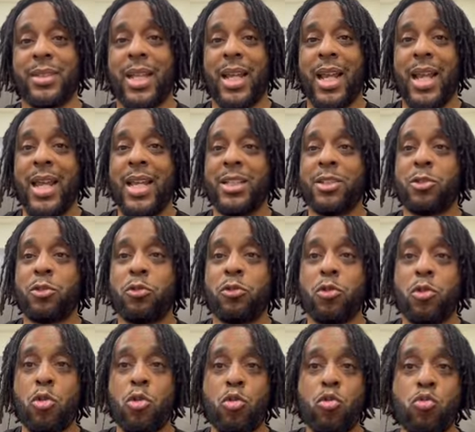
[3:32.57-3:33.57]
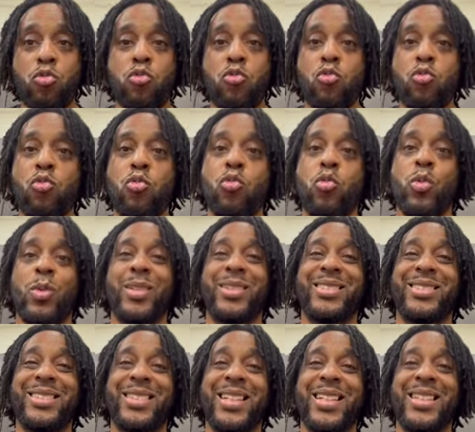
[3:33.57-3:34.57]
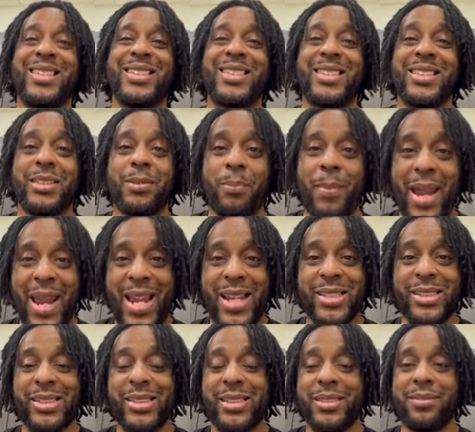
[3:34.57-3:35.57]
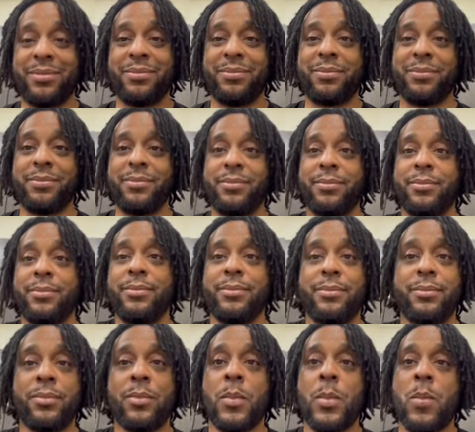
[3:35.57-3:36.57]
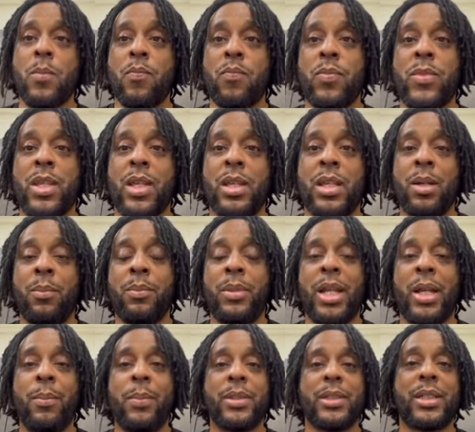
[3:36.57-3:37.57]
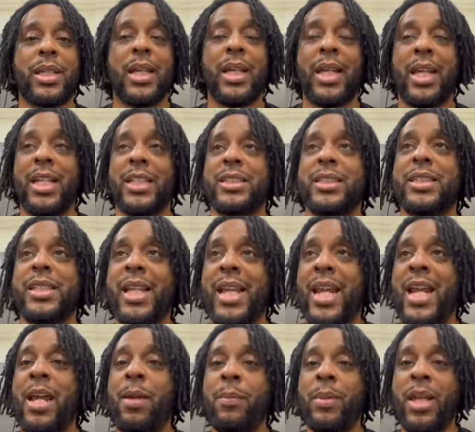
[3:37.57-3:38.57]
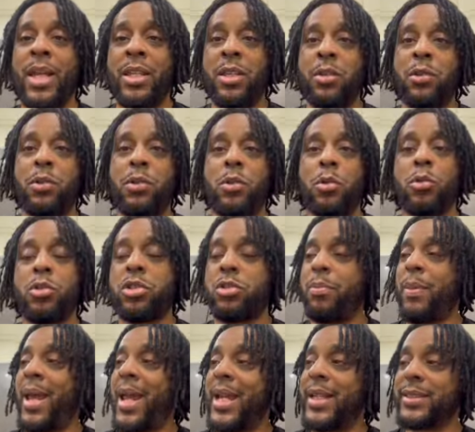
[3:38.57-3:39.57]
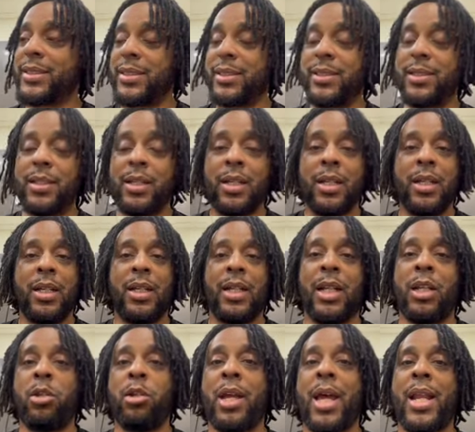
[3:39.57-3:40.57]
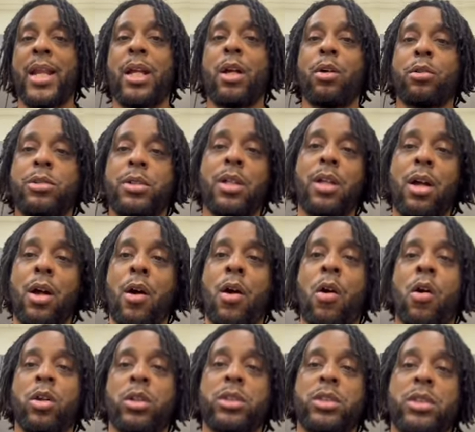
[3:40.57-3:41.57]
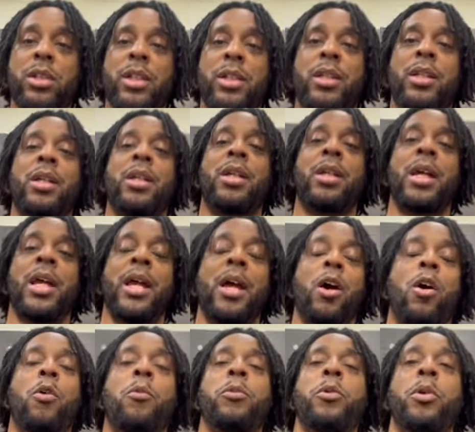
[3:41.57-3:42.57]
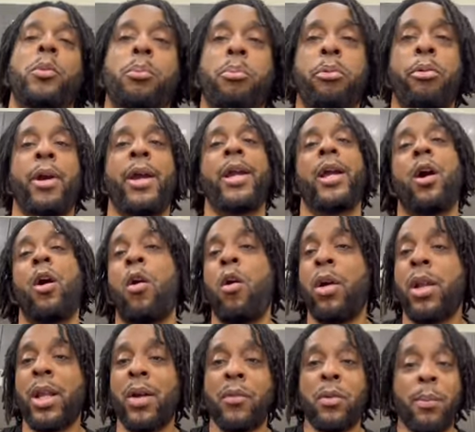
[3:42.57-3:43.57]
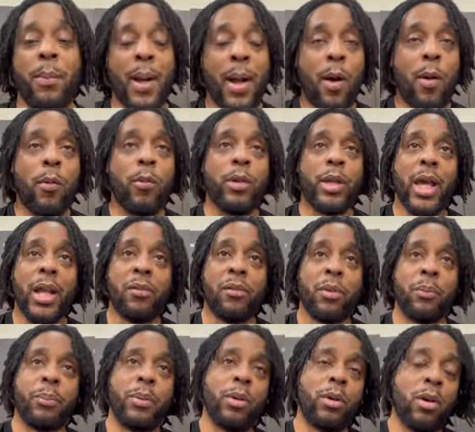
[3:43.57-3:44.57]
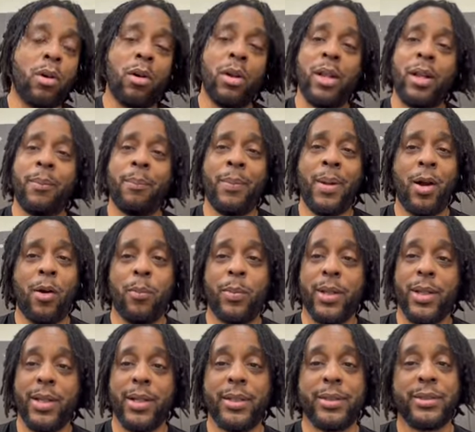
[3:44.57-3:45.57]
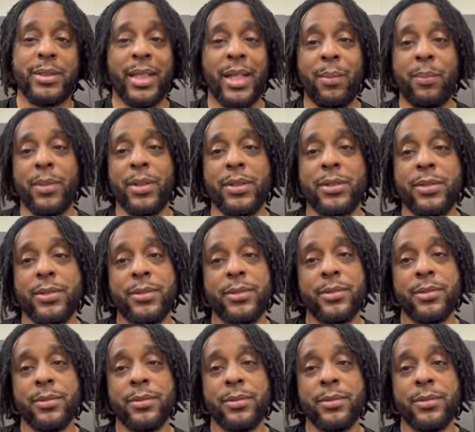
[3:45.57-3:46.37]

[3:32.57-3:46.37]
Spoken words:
is through smashing. Them demons can get slammed in you through smashing. Then you got to go to the altar and hope you pray all of them out. You got to rebuke all of them out because demons,